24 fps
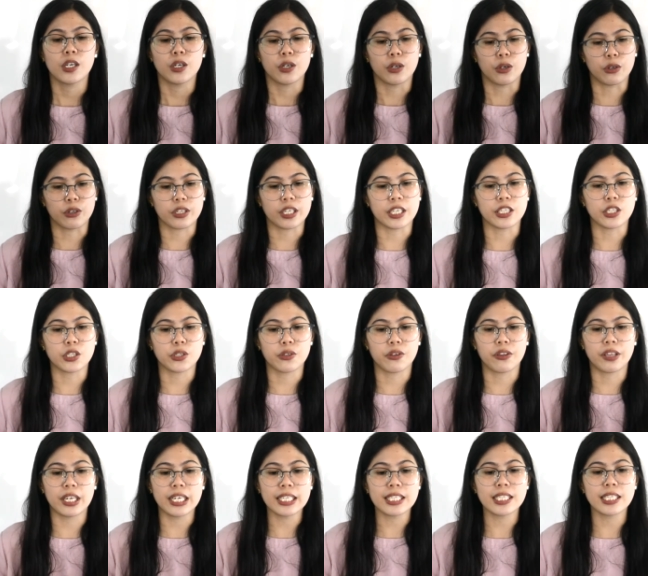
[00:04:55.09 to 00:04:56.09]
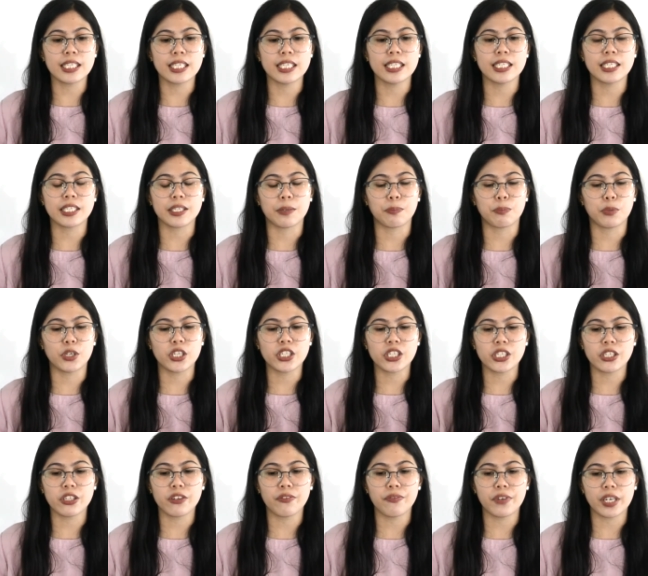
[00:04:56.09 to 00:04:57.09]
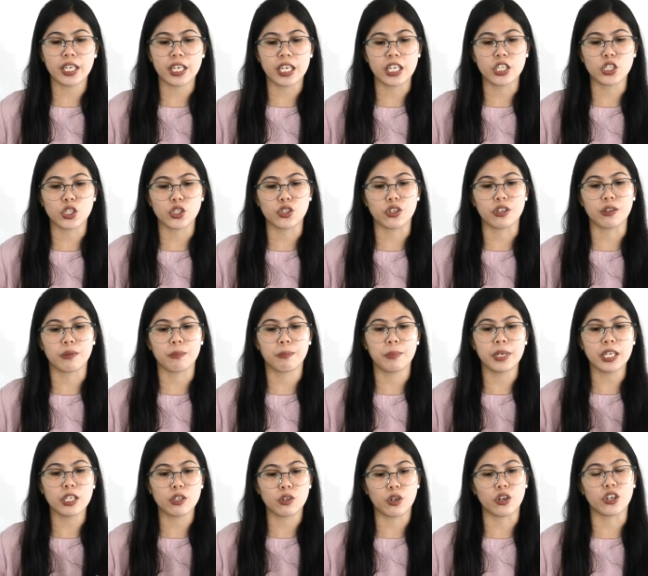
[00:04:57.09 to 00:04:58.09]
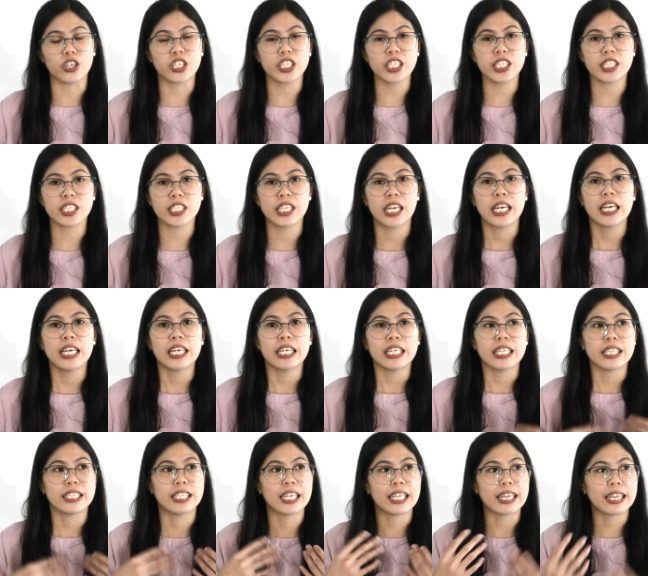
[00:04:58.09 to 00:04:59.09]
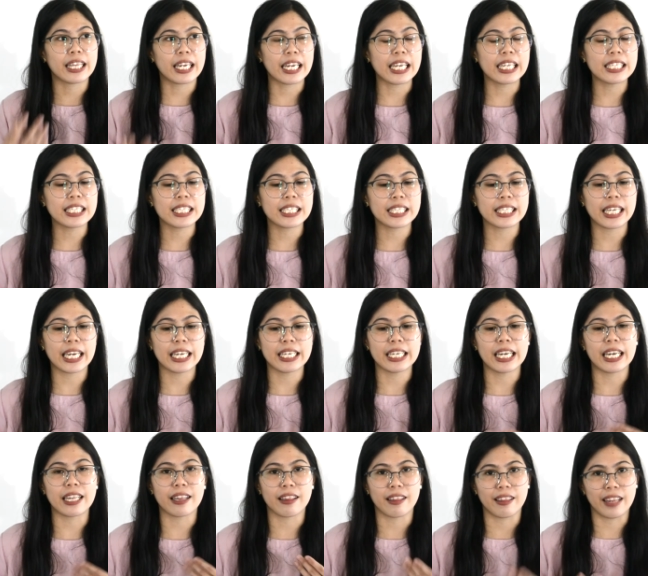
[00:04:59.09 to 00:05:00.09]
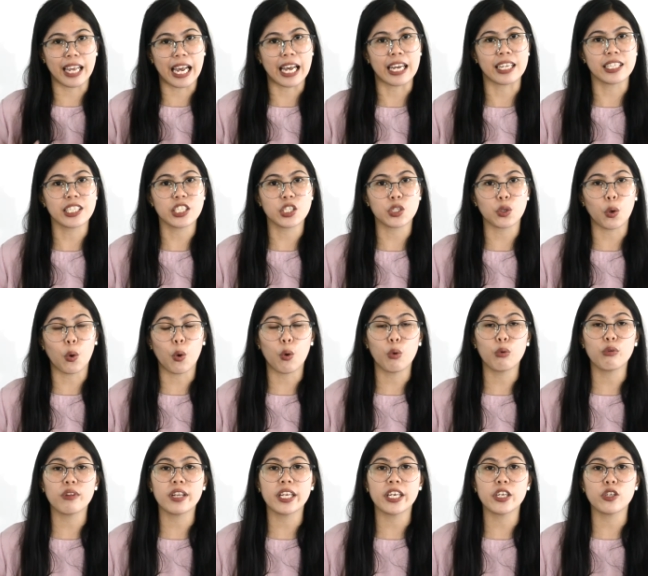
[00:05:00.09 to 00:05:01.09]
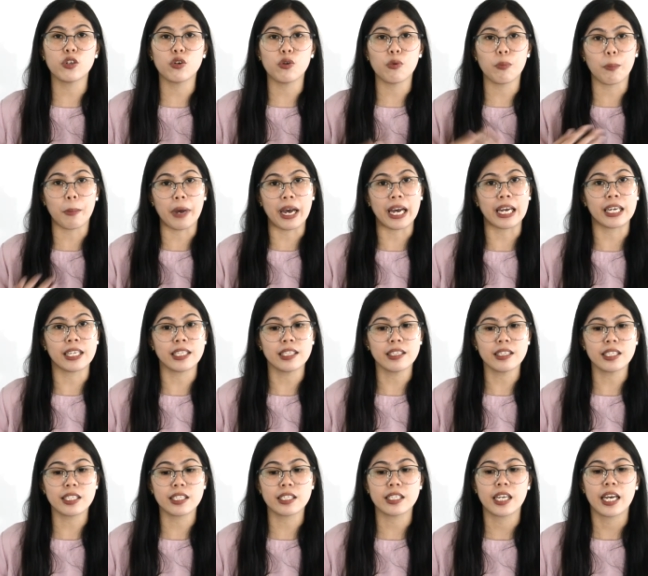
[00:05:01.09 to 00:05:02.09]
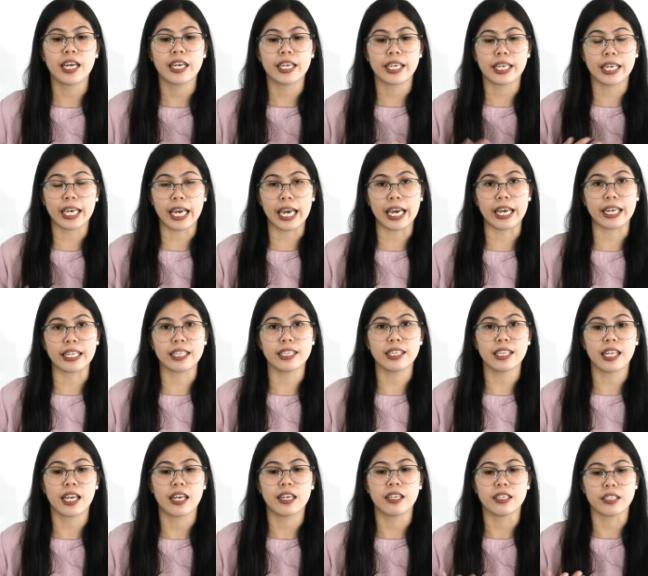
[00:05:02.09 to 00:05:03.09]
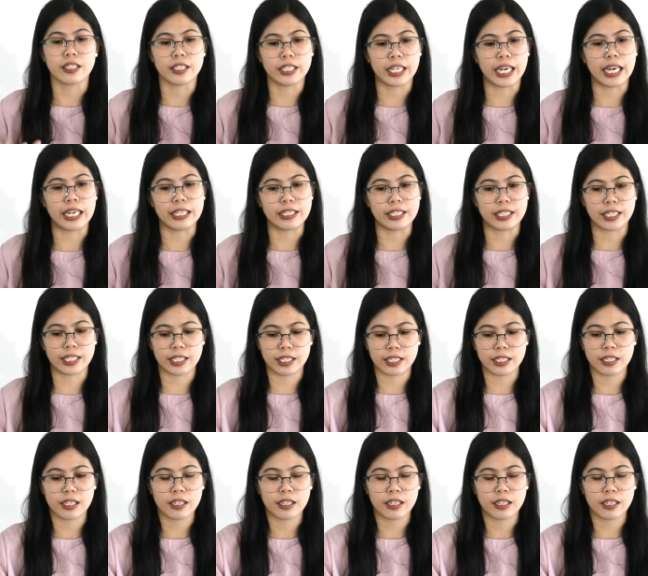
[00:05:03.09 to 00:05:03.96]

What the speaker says: Okay, so this is a personification because The trees cannot dance, only humans can dance.